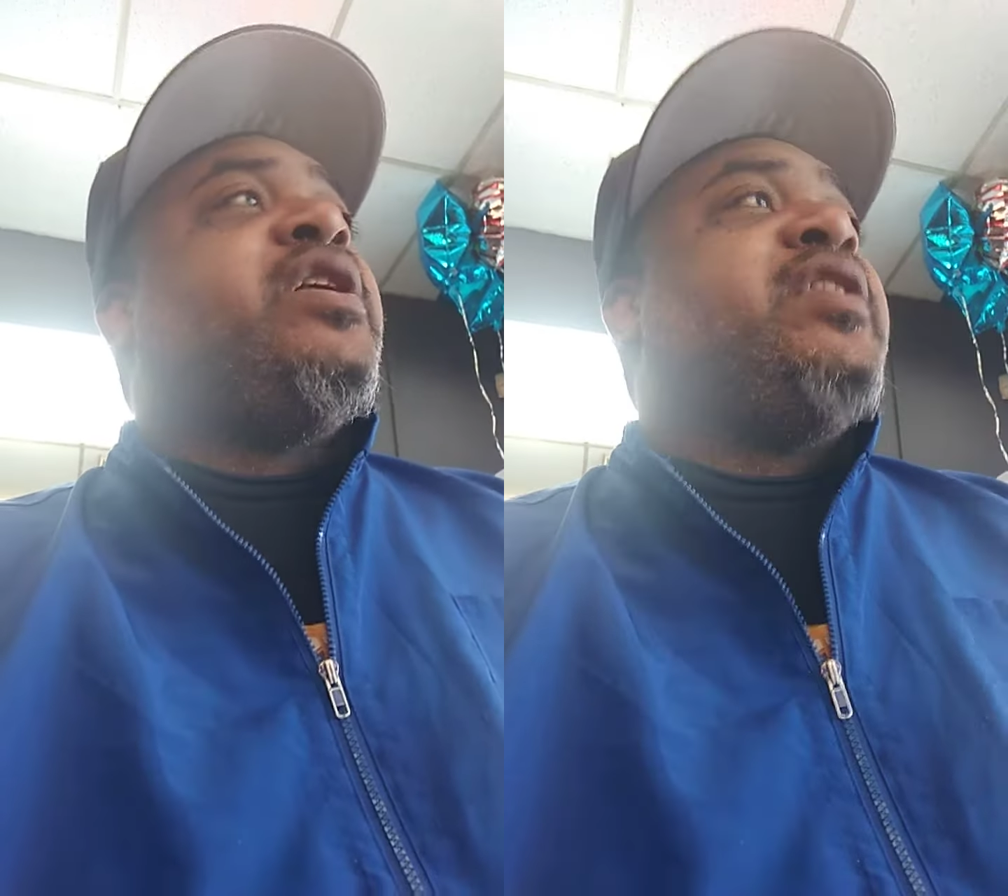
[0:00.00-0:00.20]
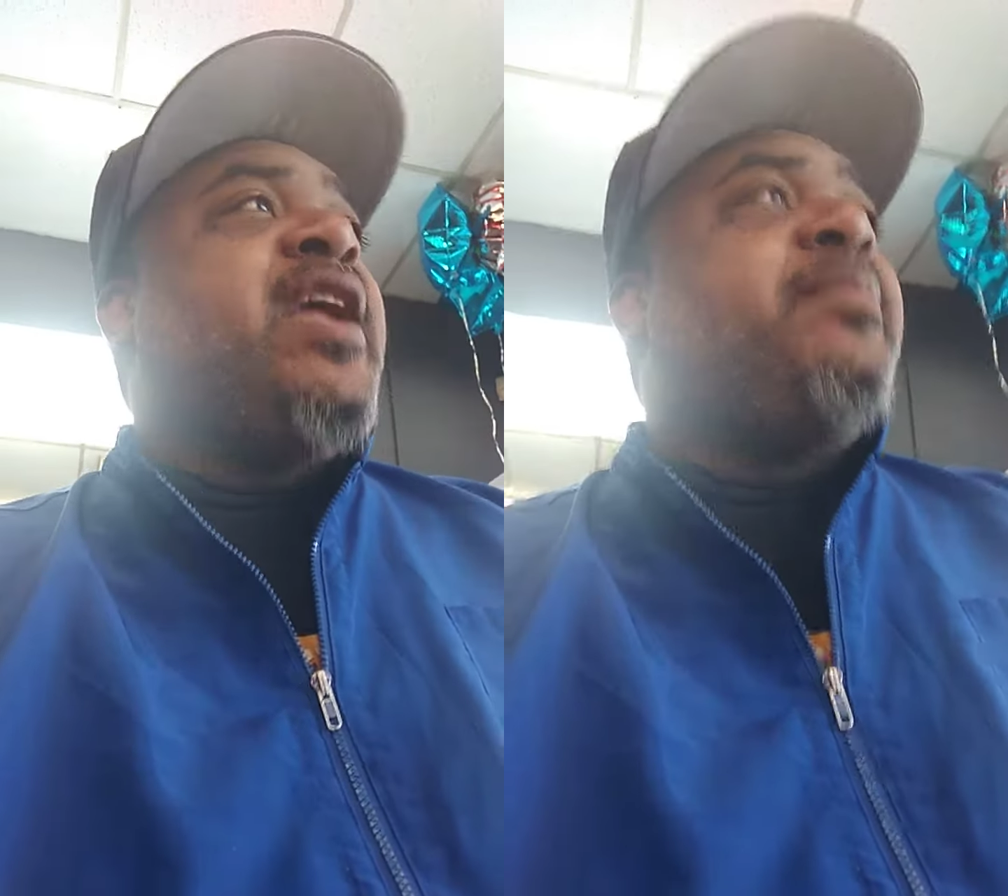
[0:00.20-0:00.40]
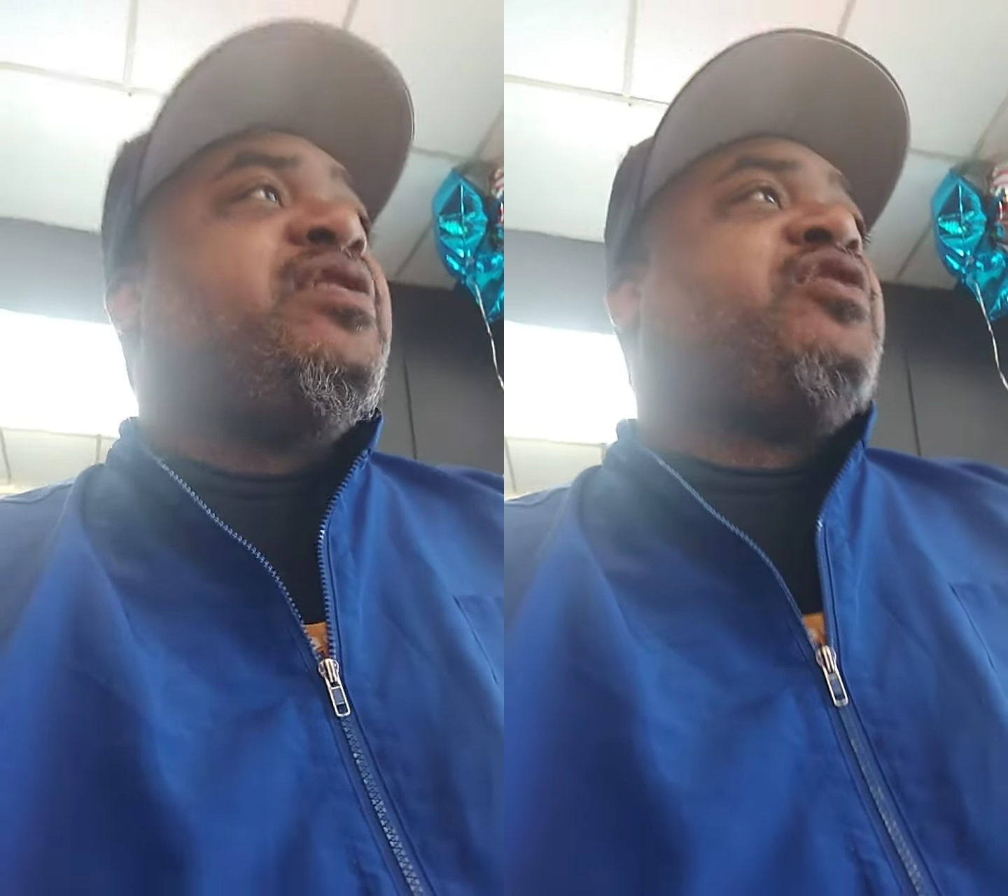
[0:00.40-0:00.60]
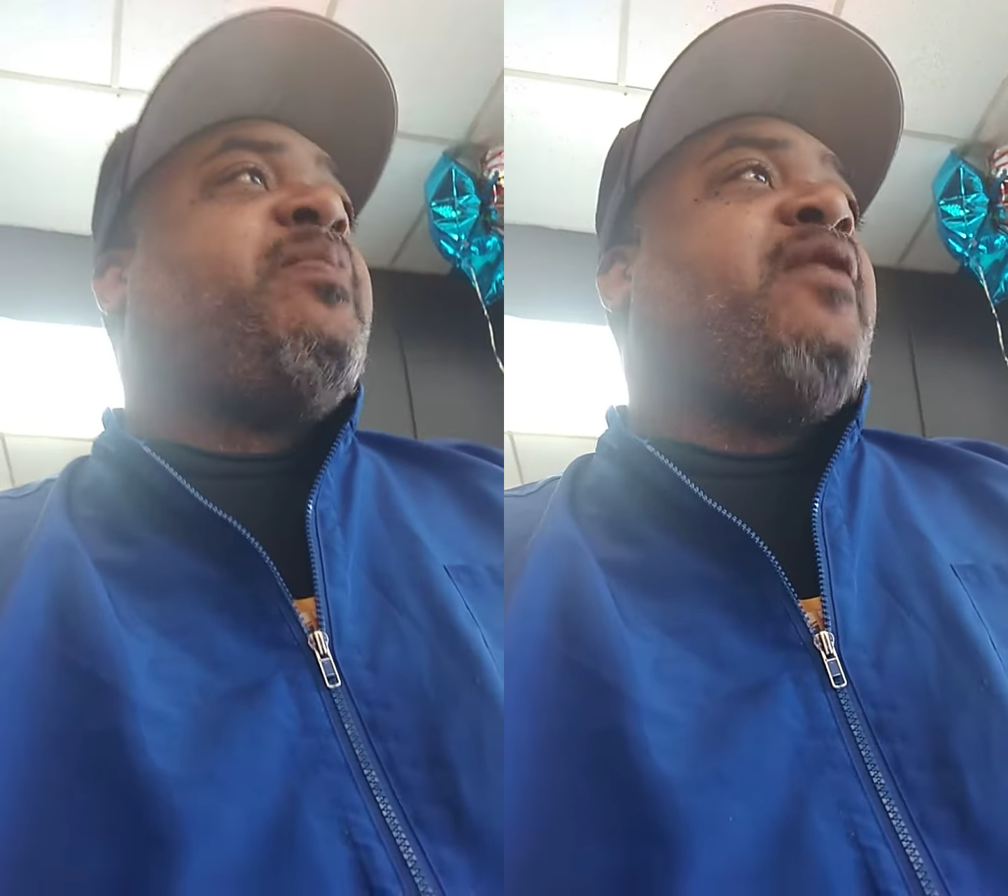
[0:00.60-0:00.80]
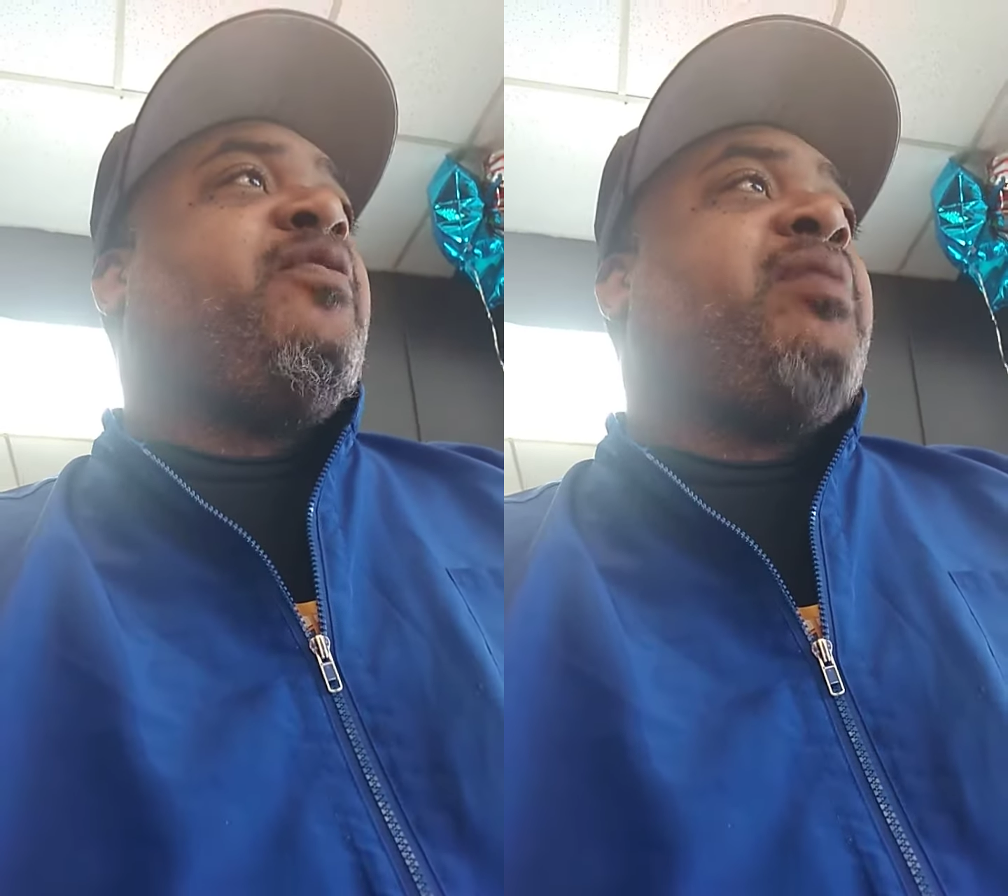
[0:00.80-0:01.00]
deep
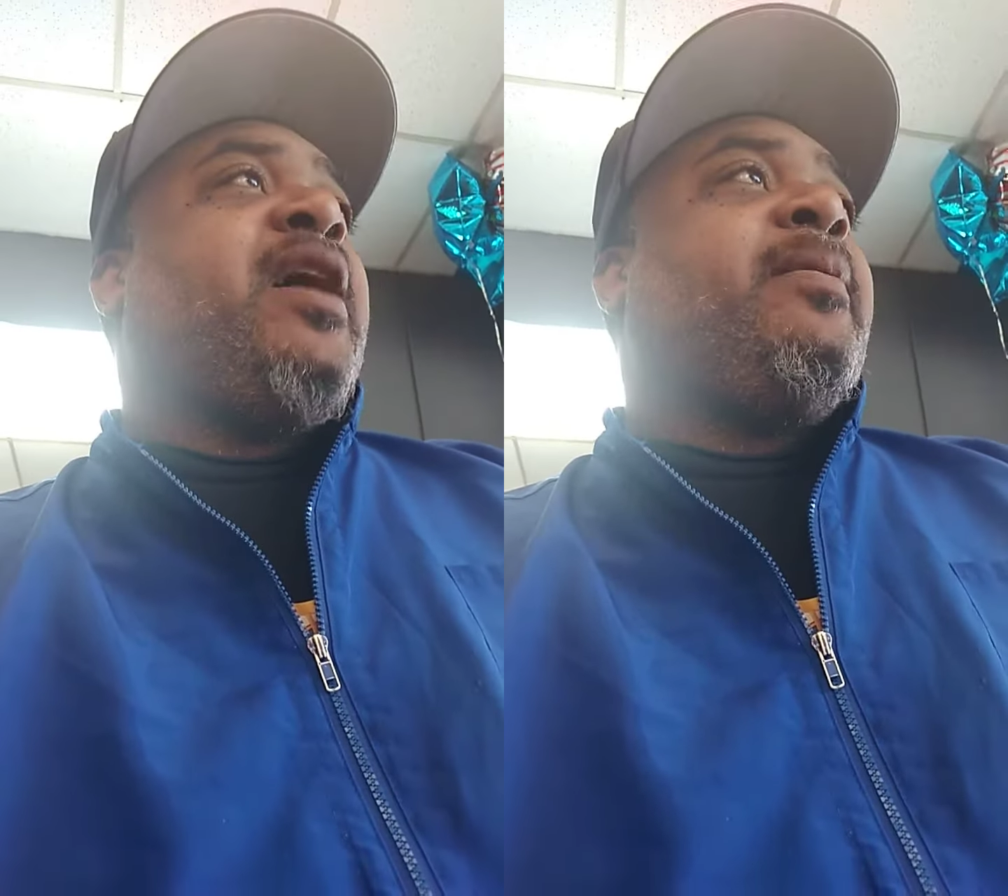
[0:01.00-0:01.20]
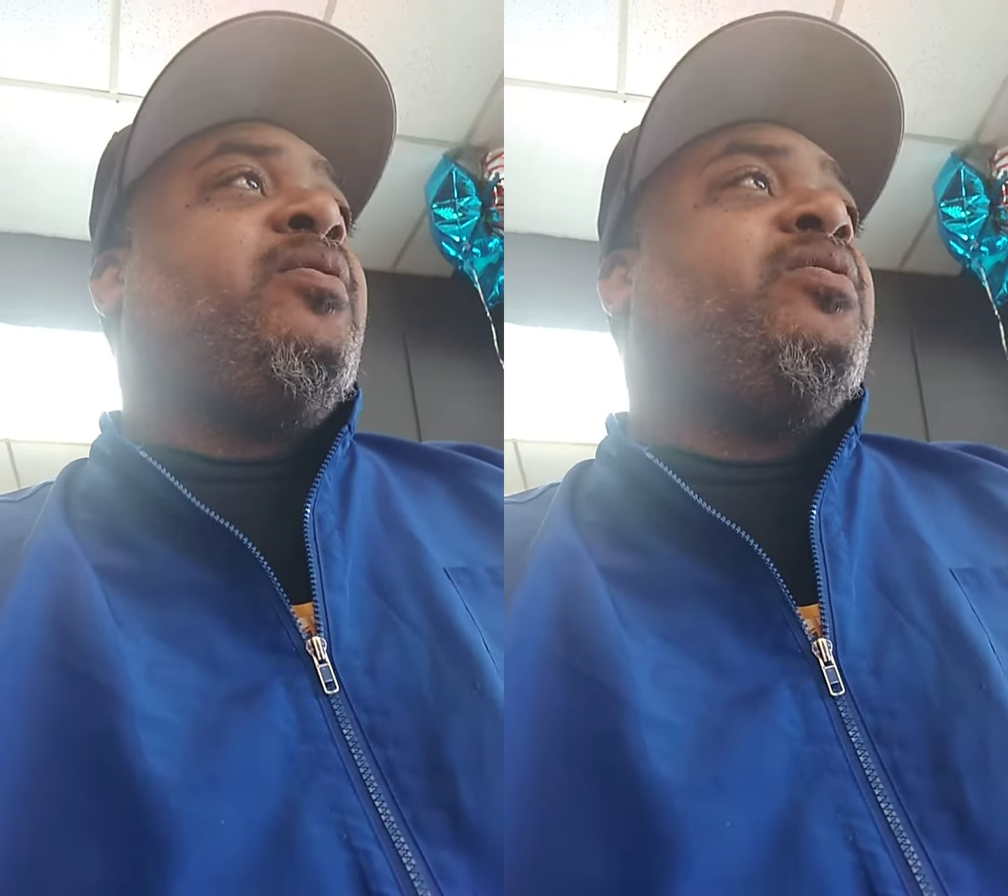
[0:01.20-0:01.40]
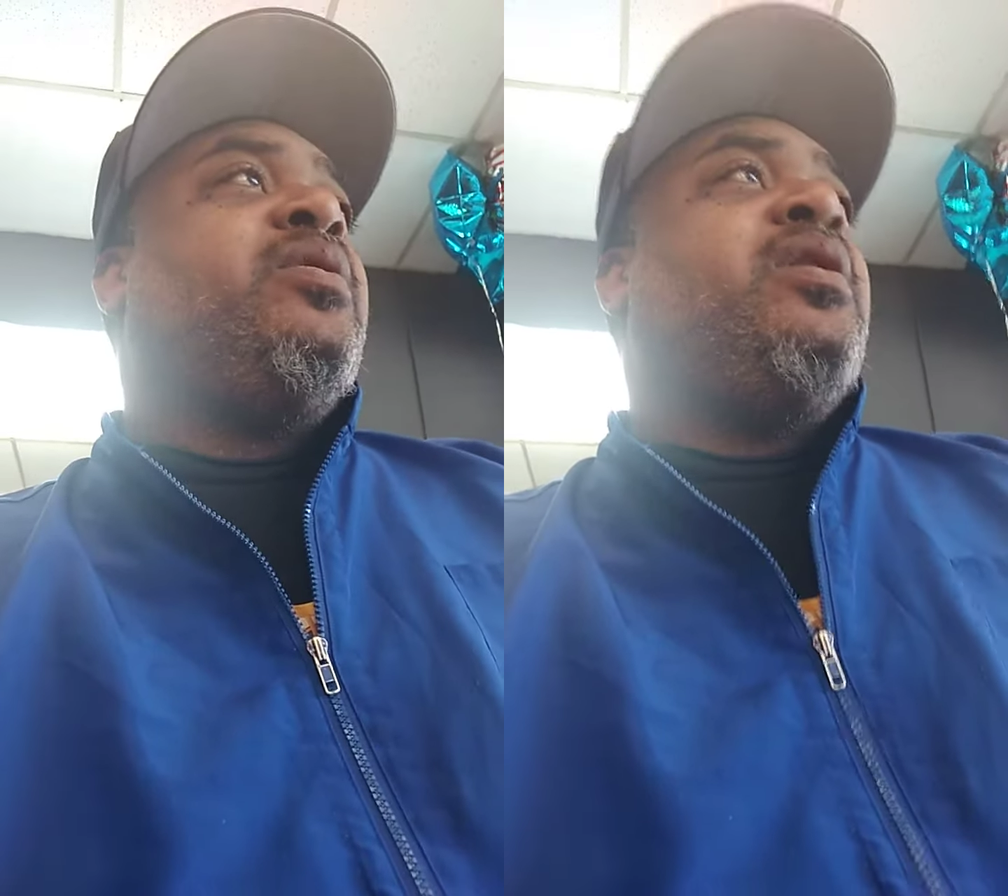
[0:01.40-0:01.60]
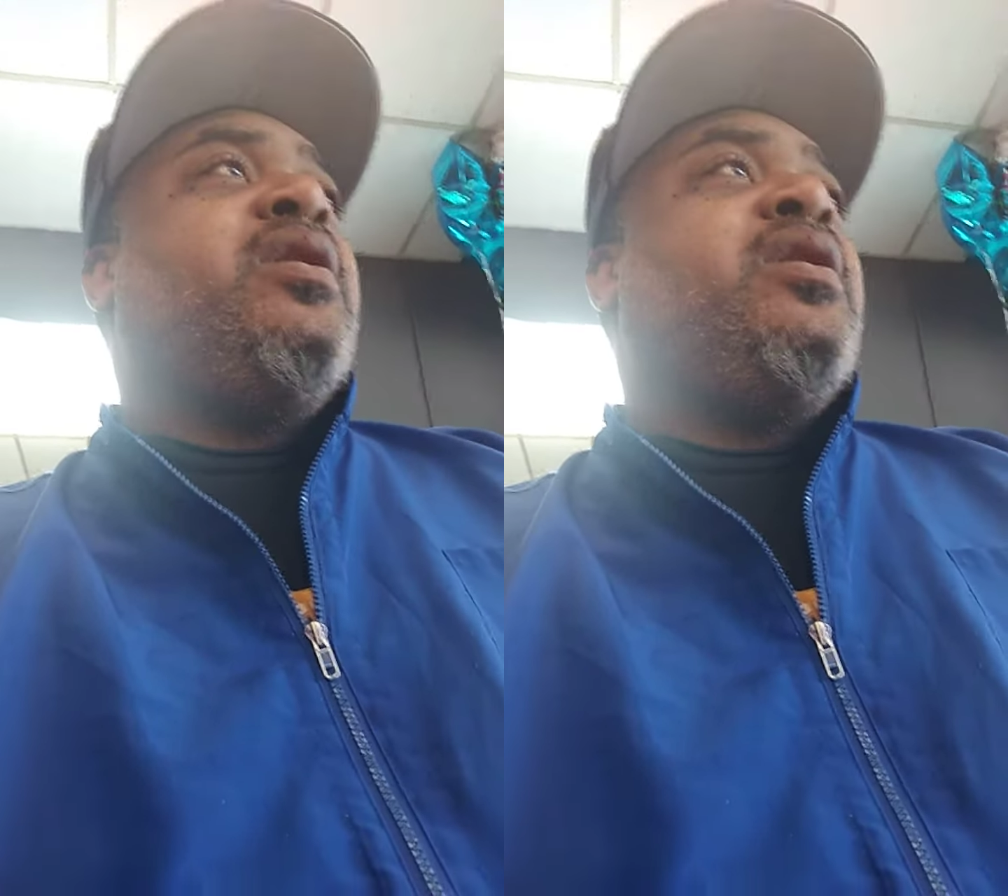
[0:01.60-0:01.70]
disrespect for black people.